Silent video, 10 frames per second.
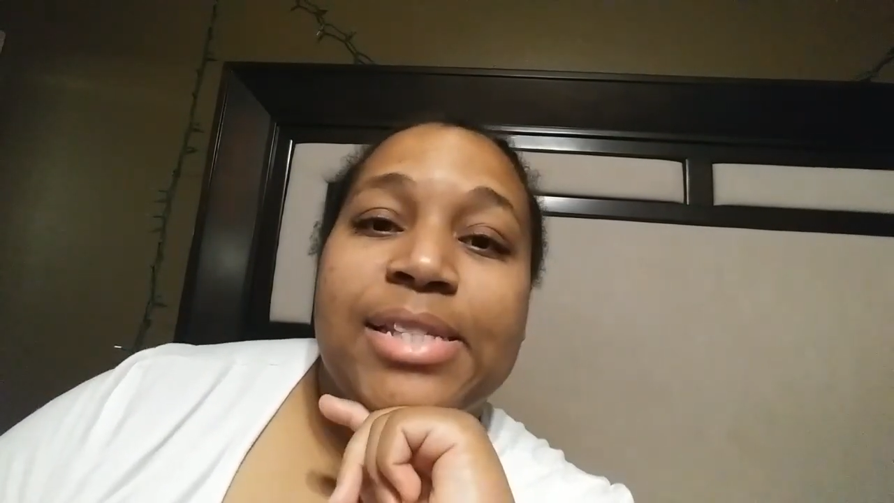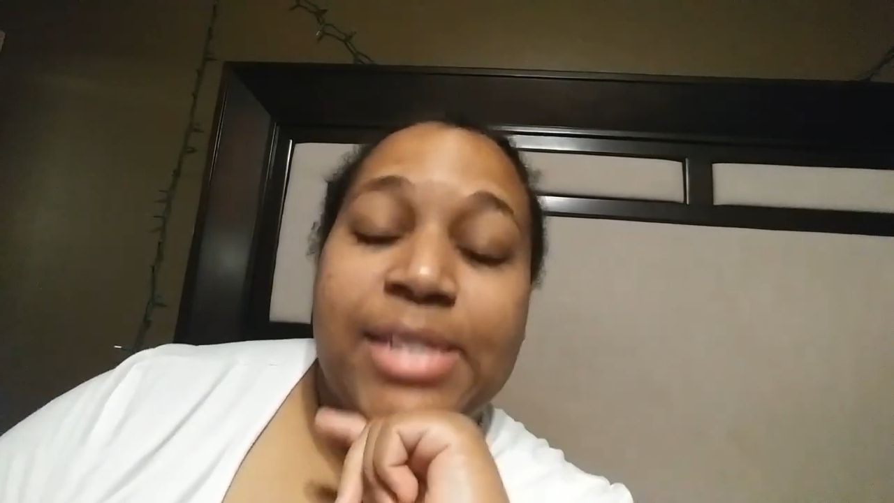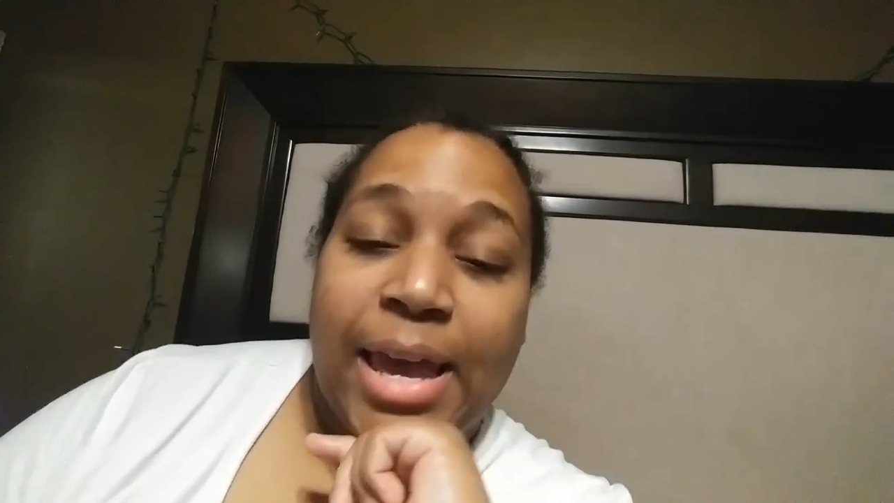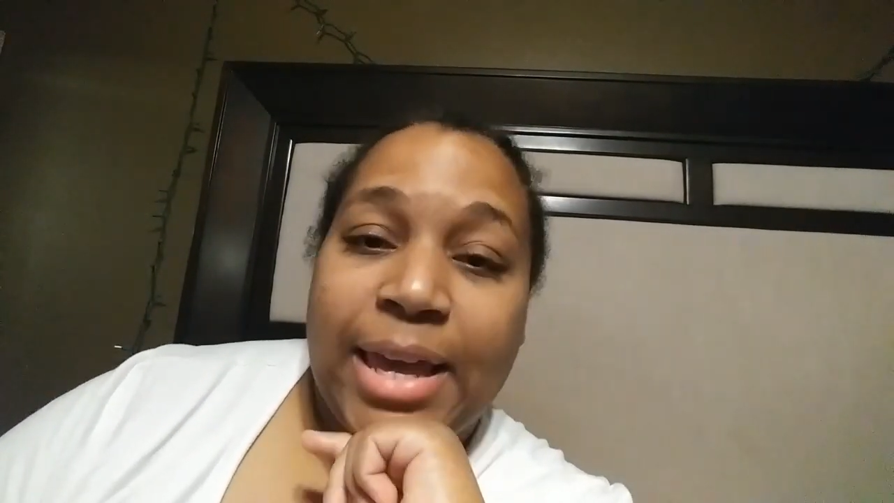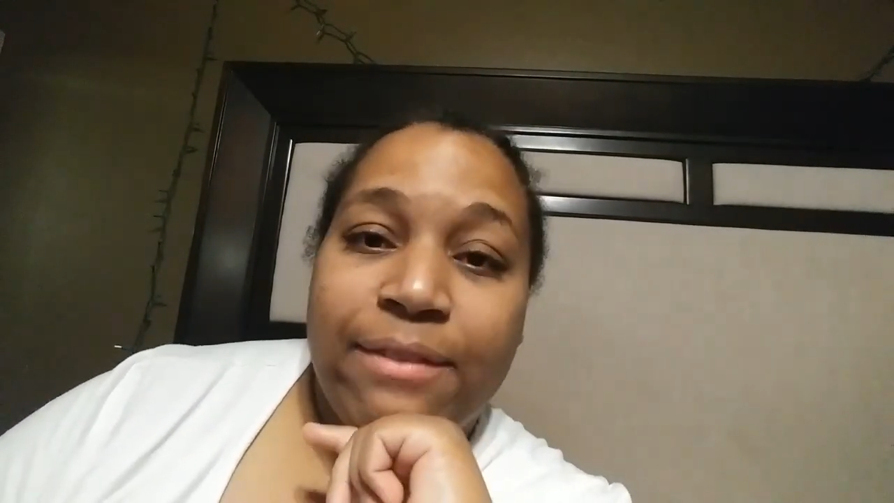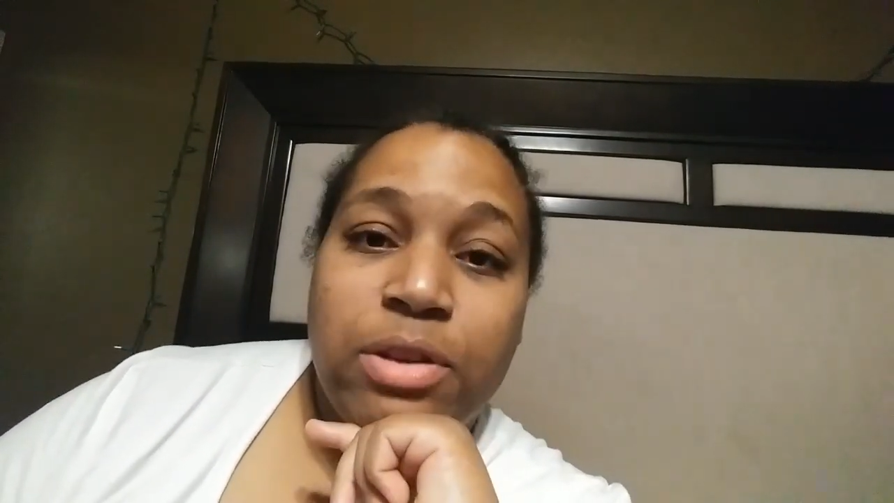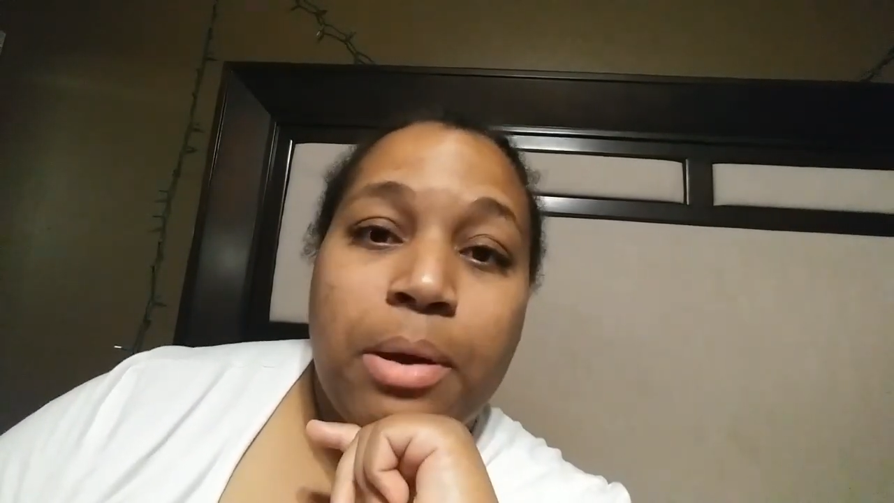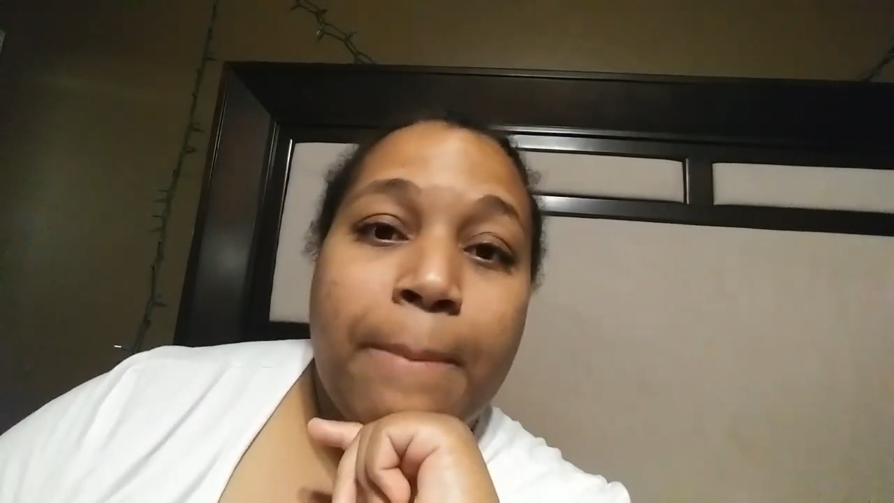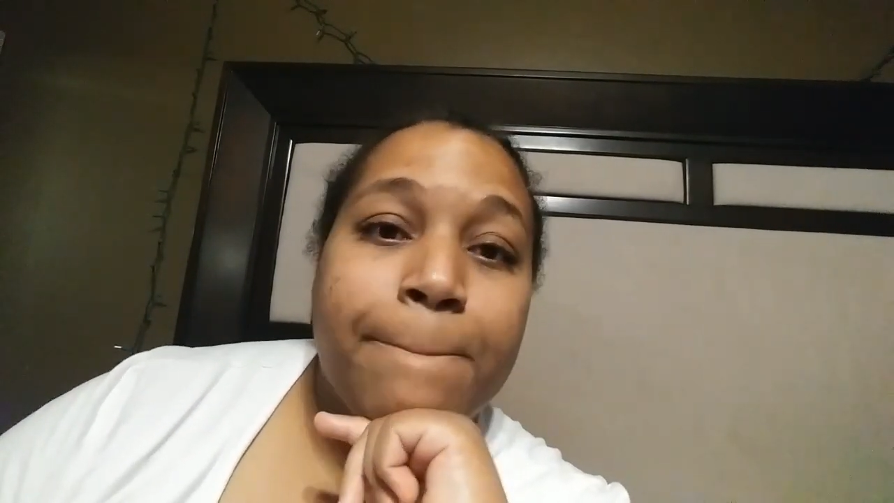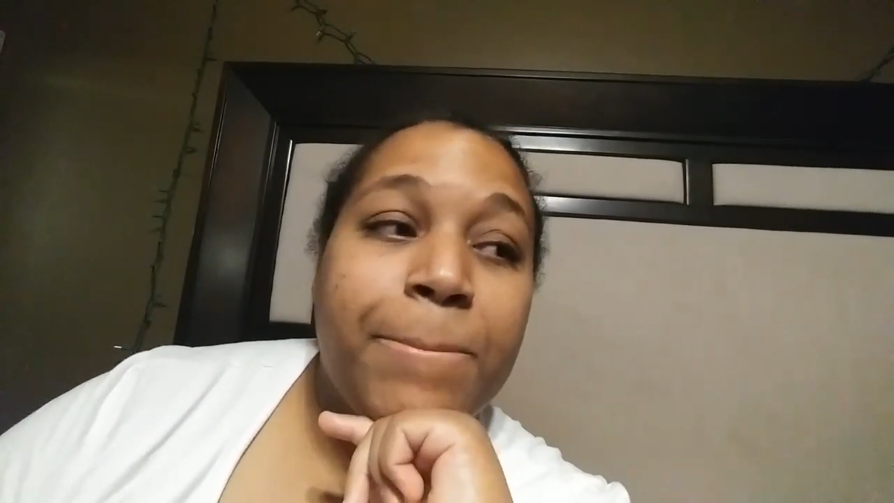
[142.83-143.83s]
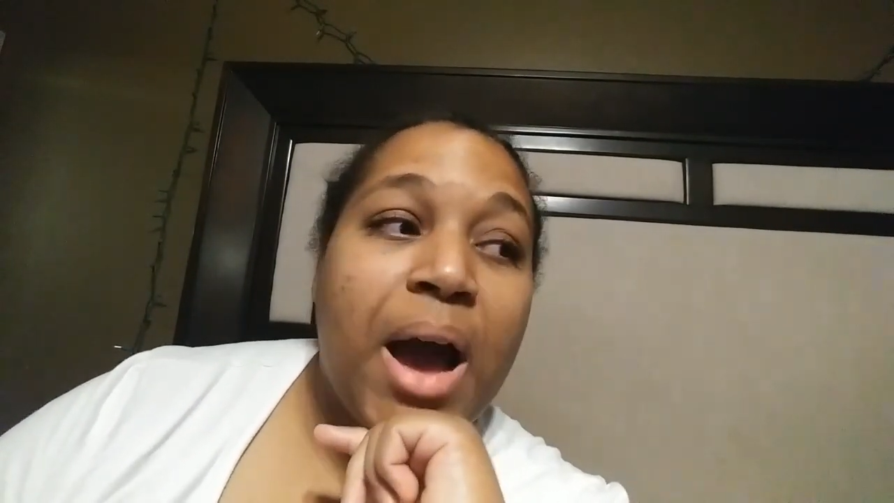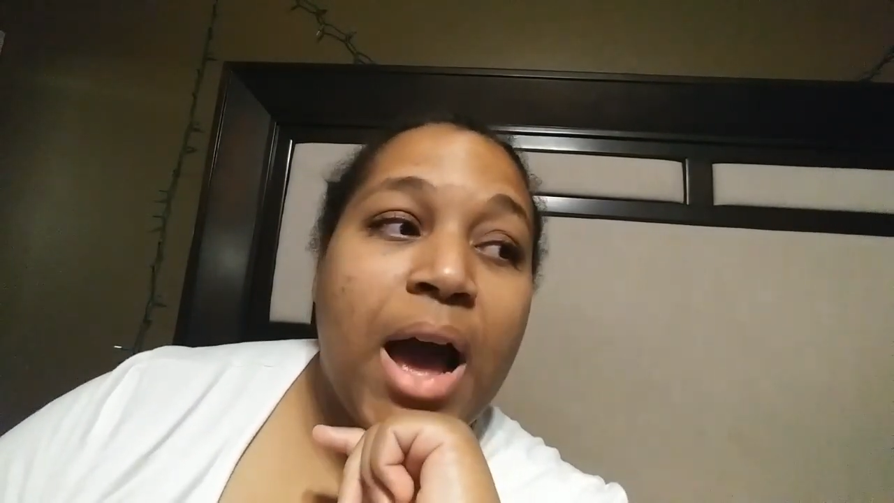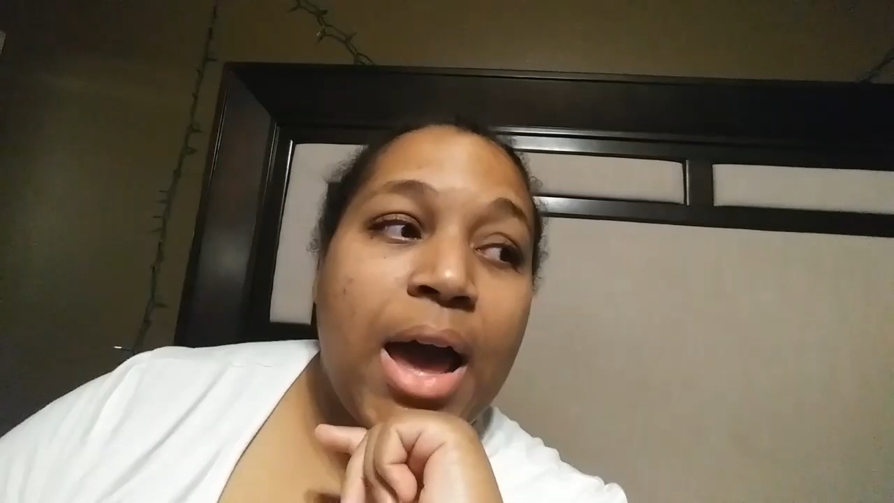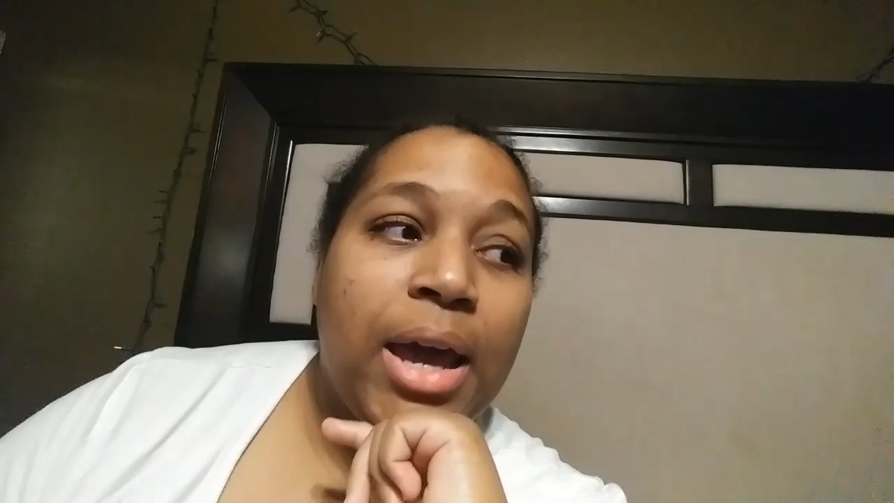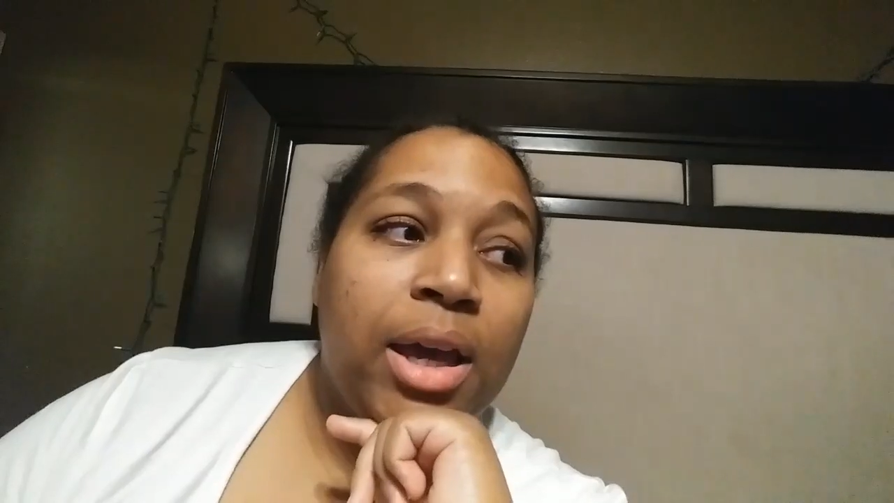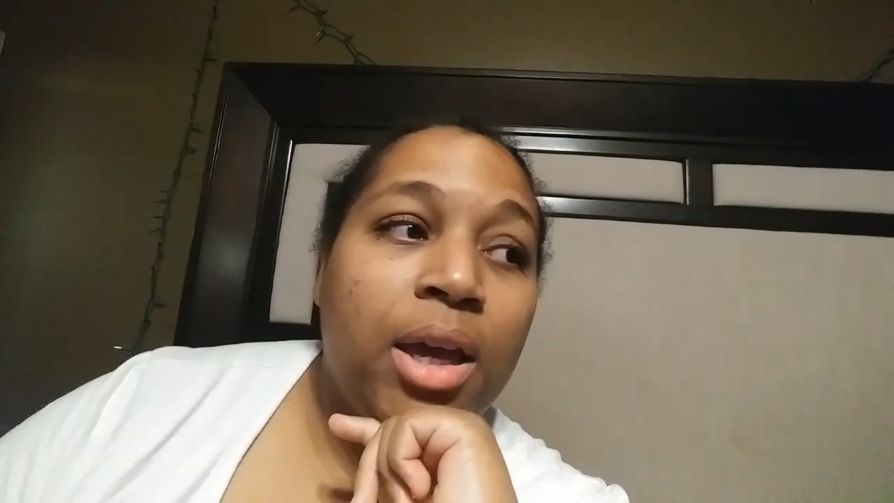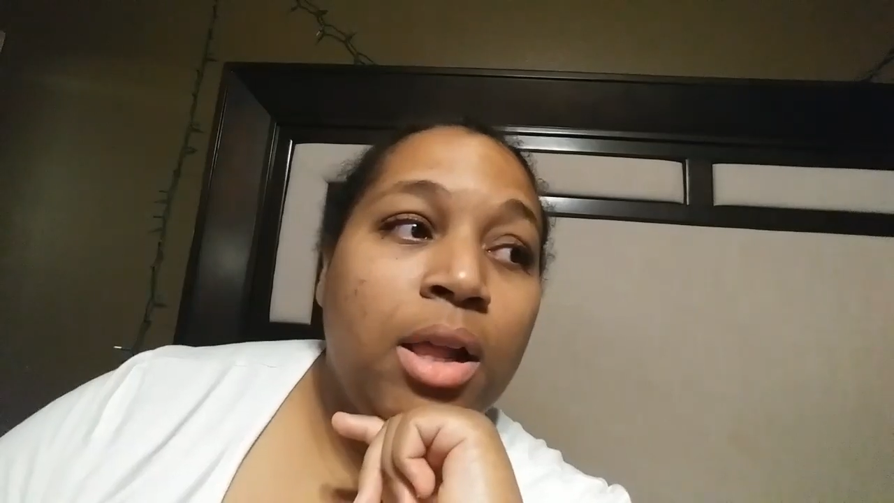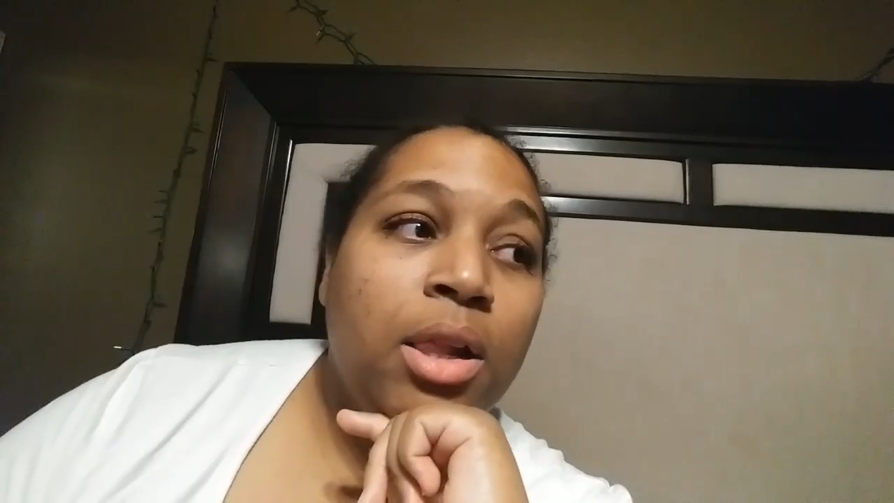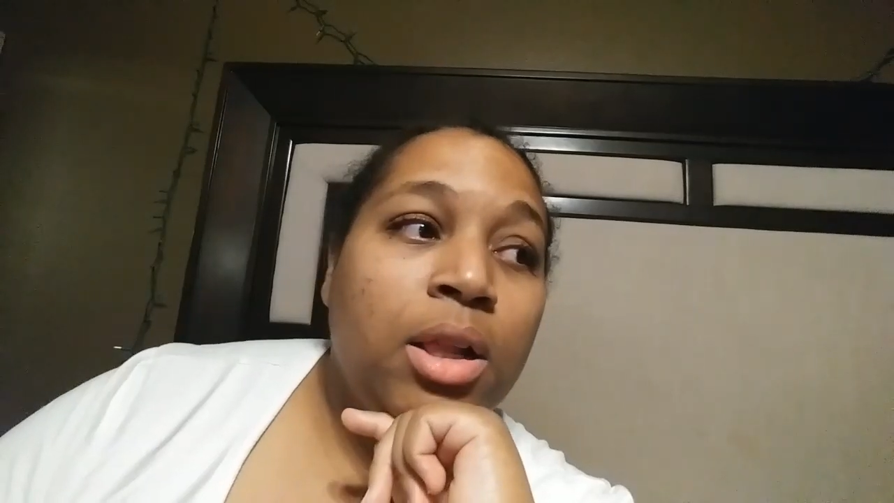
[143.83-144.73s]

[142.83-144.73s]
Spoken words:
saved by